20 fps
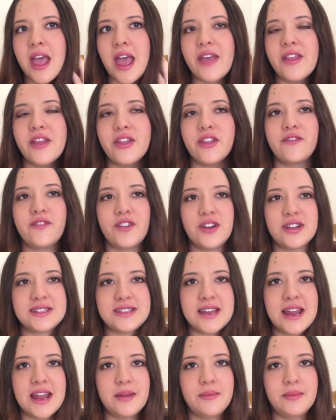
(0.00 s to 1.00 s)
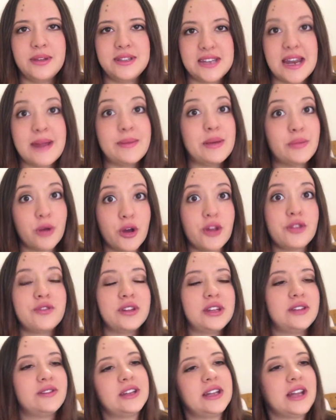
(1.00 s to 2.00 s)
And then the first name is a name we both
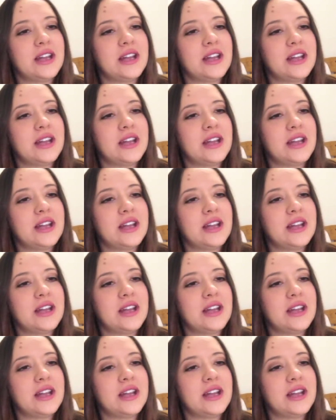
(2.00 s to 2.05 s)
really, really